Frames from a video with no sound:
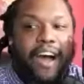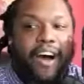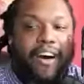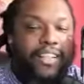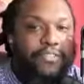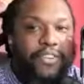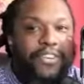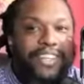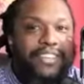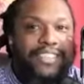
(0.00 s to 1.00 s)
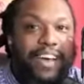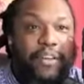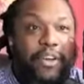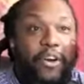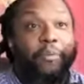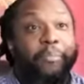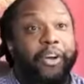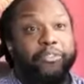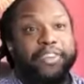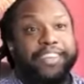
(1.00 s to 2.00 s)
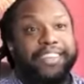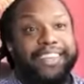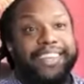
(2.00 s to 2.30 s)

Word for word: all of your deals haven't gone perfectly.